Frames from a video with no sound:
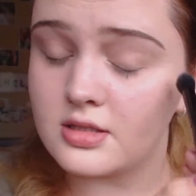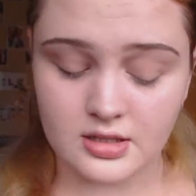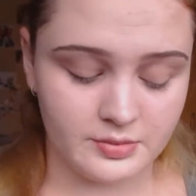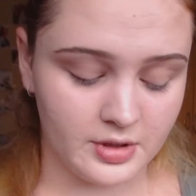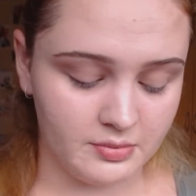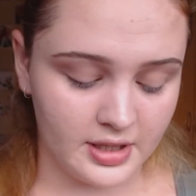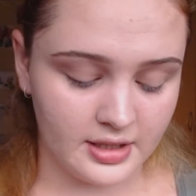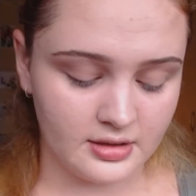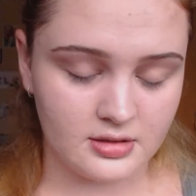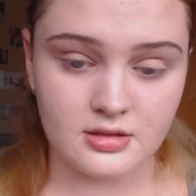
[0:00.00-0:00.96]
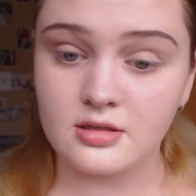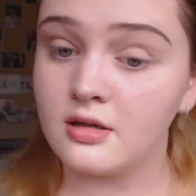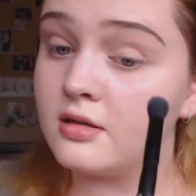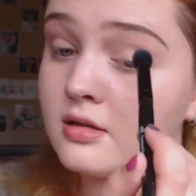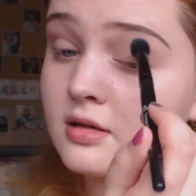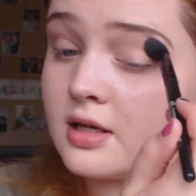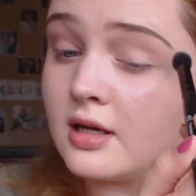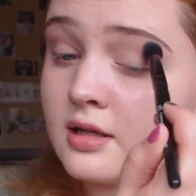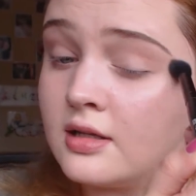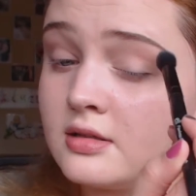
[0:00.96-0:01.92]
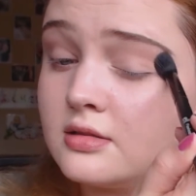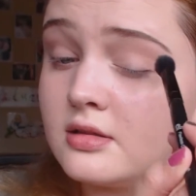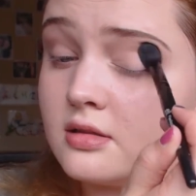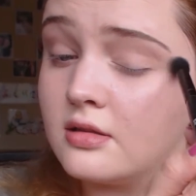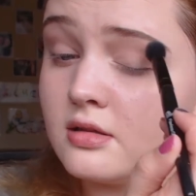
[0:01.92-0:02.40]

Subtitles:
just as my base colour.